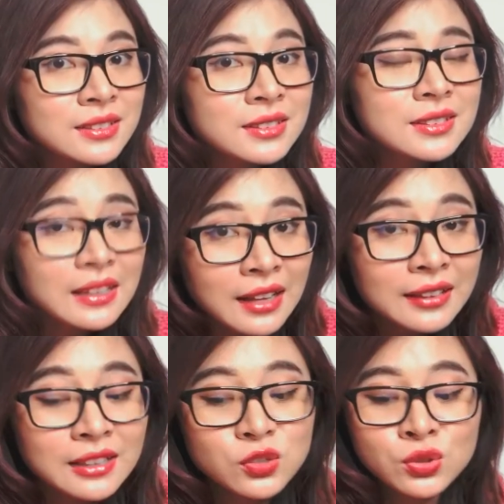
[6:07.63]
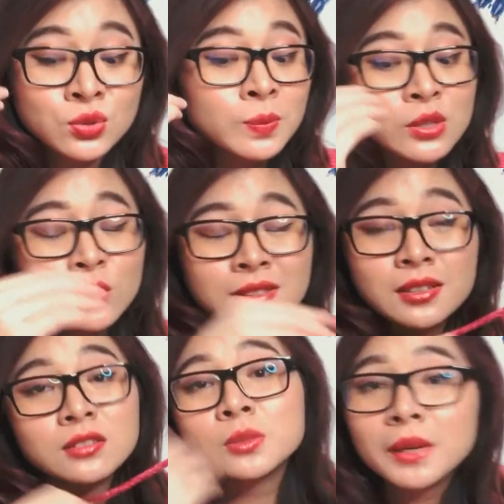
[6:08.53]
just like that, and you choose between
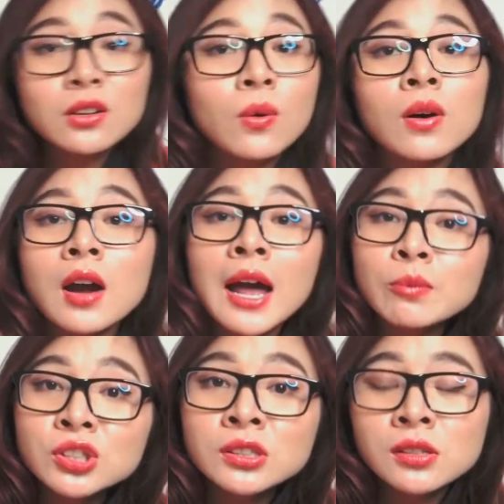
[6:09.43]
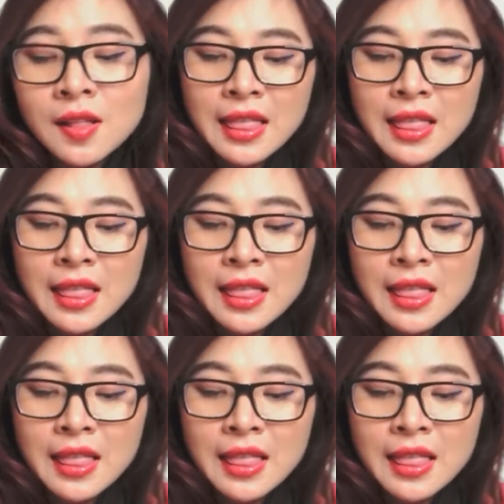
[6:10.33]
shutter speed or aperture.